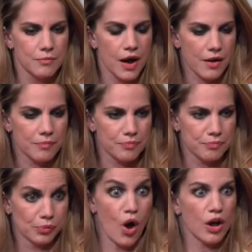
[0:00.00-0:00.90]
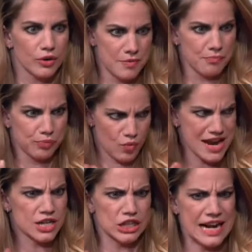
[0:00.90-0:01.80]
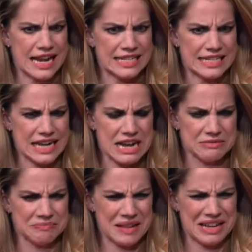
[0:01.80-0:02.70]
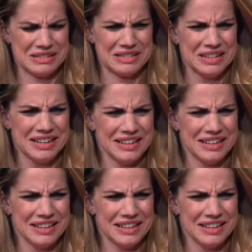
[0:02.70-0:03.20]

um, broader and brighter and um, and